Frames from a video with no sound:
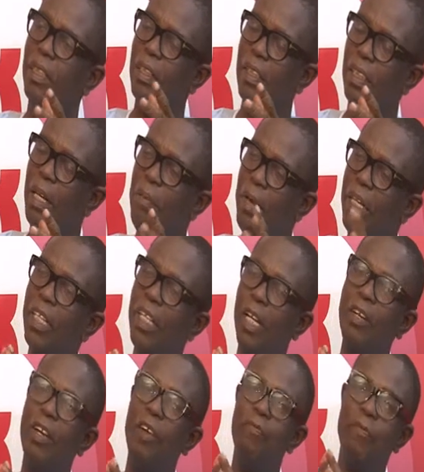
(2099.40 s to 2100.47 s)
in America,
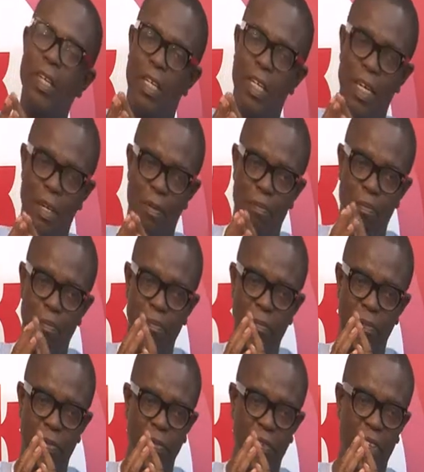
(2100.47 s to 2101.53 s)
you have become
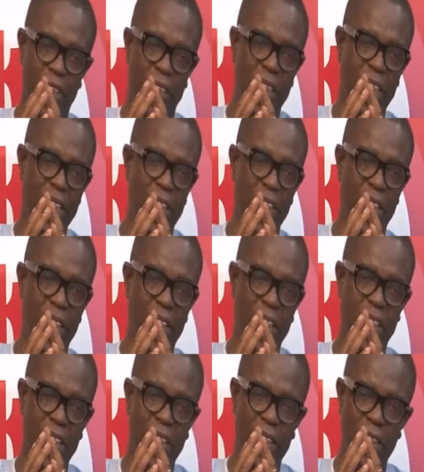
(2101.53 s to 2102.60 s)
such
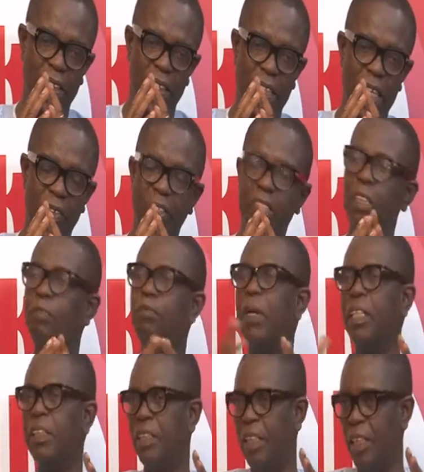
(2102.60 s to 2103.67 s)
a
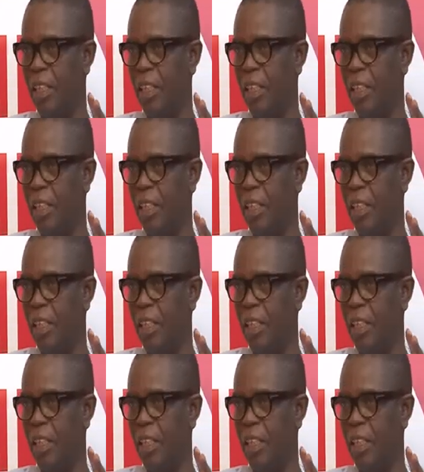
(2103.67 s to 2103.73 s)
respected